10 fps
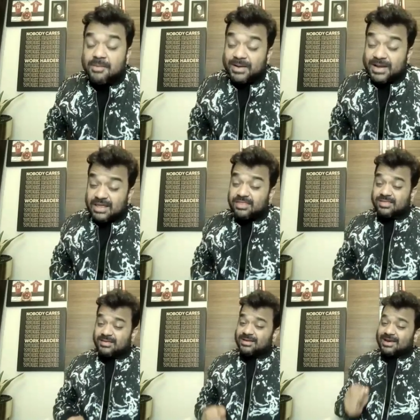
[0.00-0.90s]
Please
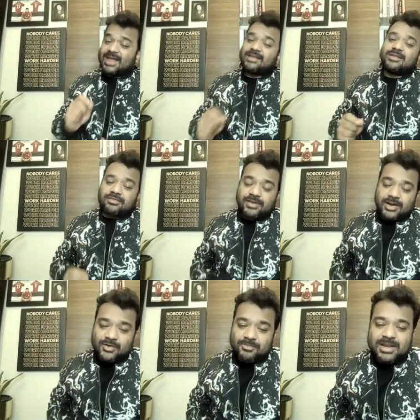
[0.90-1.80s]
like this
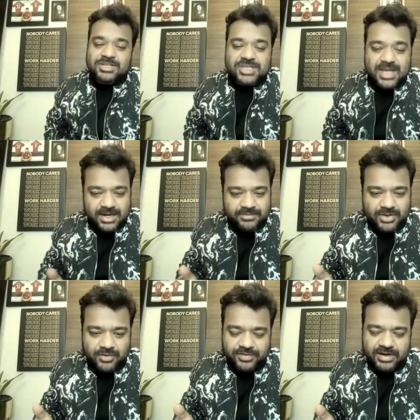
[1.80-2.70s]
video. Please share it
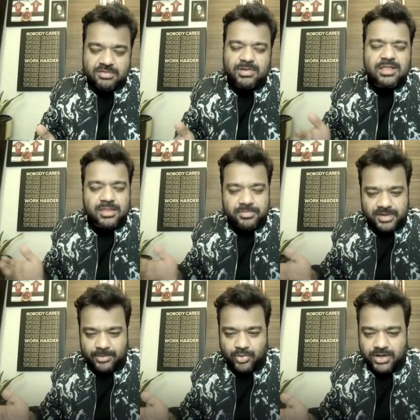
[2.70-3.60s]
with your friends. Please
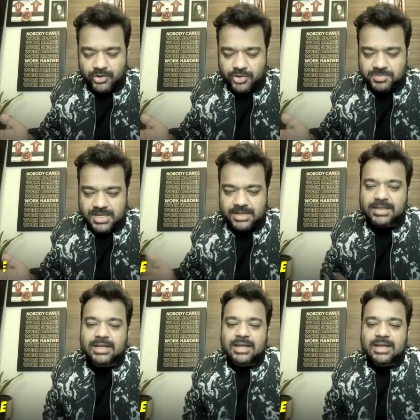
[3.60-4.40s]
subscribe to our YouTube channel.